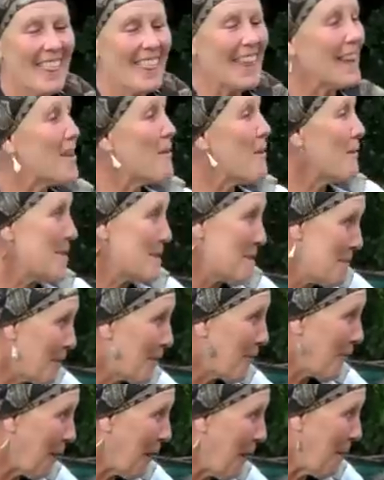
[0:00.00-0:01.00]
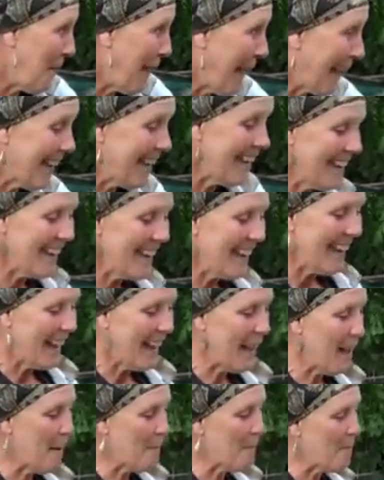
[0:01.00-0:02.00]
Thank you ever so much for coming.
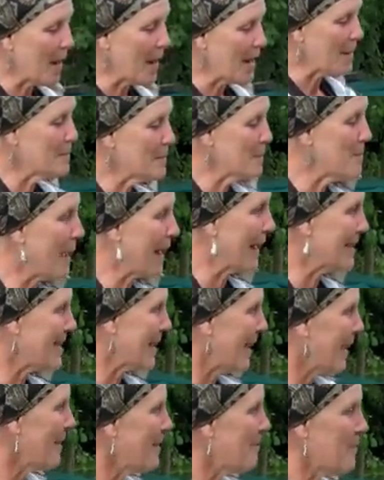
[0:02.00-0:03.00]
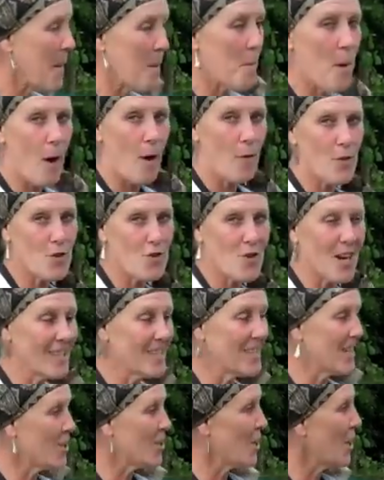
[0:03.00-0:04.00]
My name is Amanda. I'm part of the
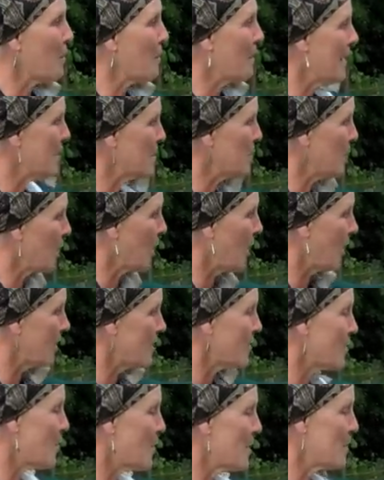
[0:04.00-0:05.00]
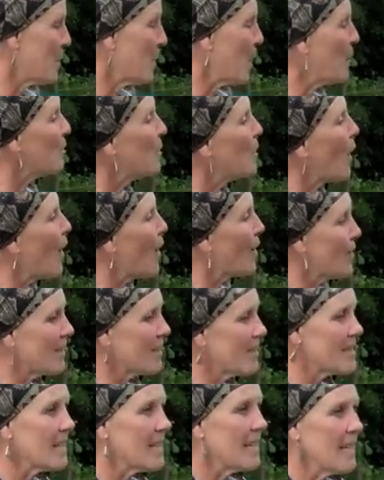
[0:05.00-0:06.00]
transition Open Edible Gardens or Edible Open
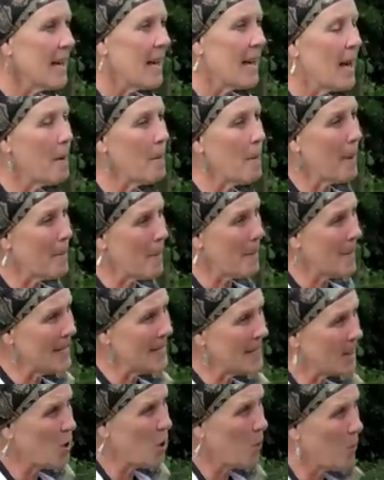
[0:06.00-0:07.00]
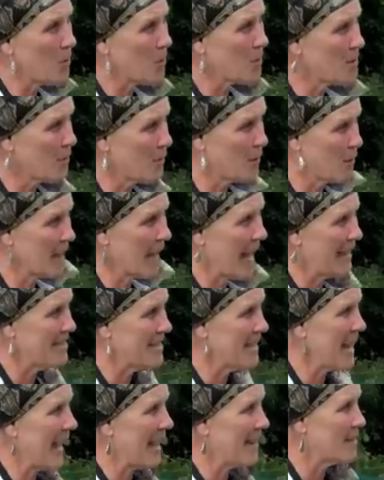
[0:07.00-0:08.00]
Gardens. I'm a master composter for the
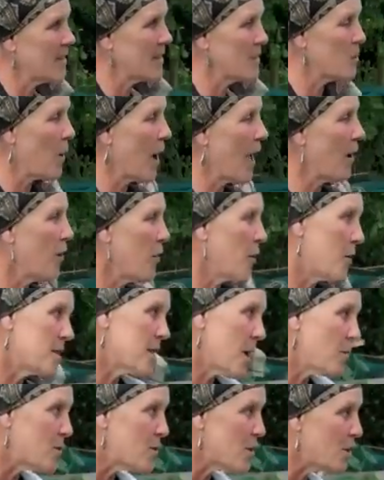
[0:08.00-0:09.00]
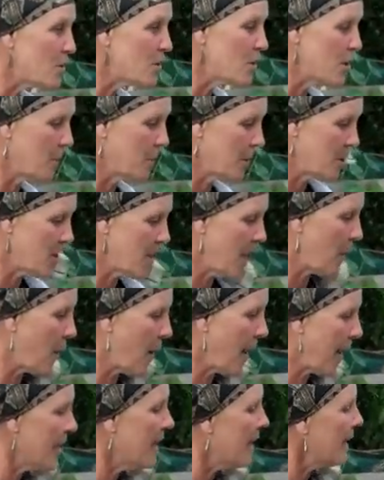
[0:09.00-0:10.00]
County Council as well, although I don't do too much that
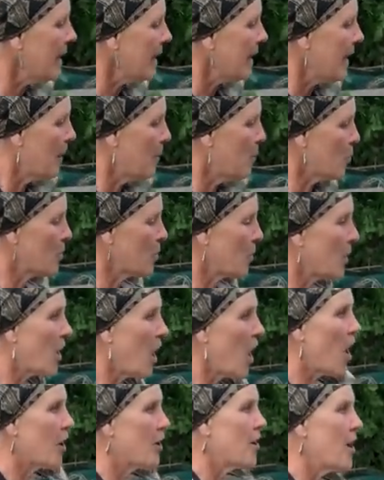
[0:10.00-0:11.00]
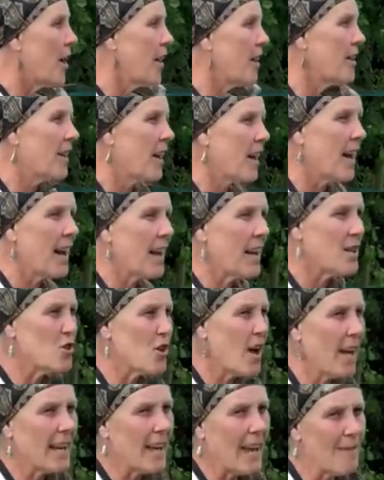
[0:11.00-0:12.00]
way. I'm also a gardener and I
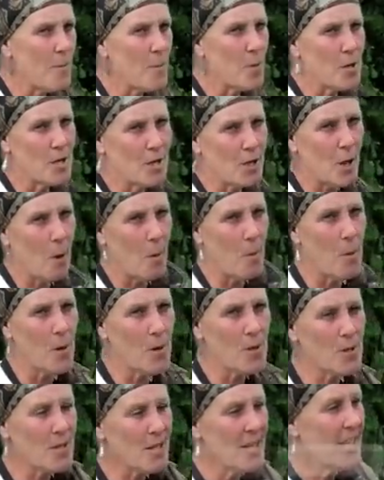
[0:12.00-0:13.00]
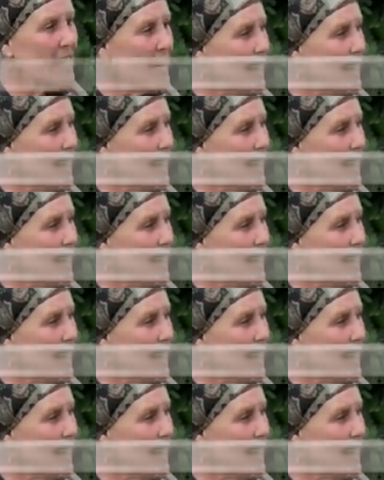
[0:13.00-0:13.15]
try and get everybody to compost.